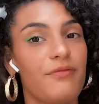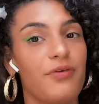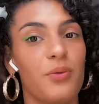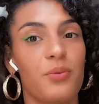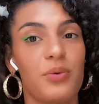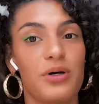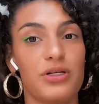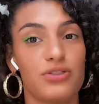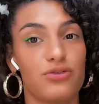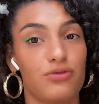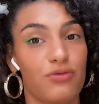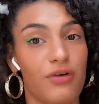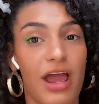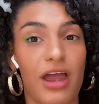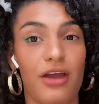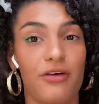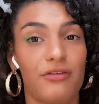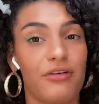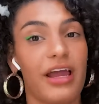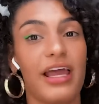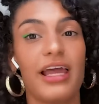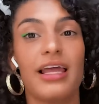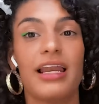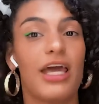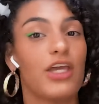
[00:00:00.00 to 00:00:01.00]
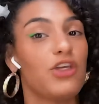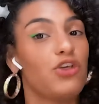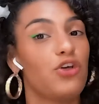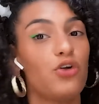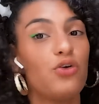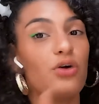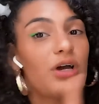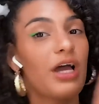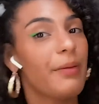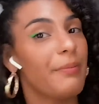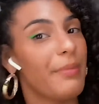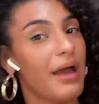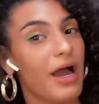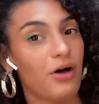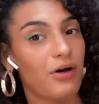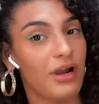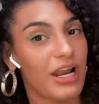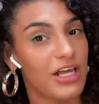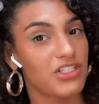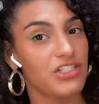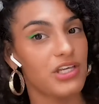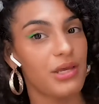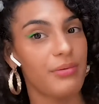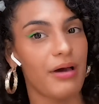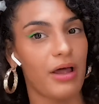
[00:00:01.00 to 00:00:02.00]
for what's right? Like, yo nunca me hago la
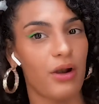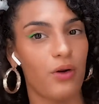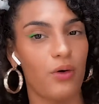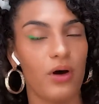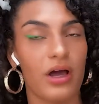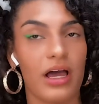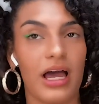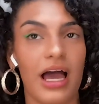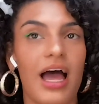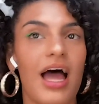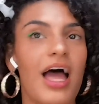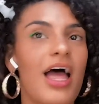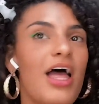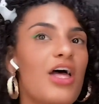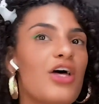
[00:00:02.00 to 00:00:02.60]
chiva loca.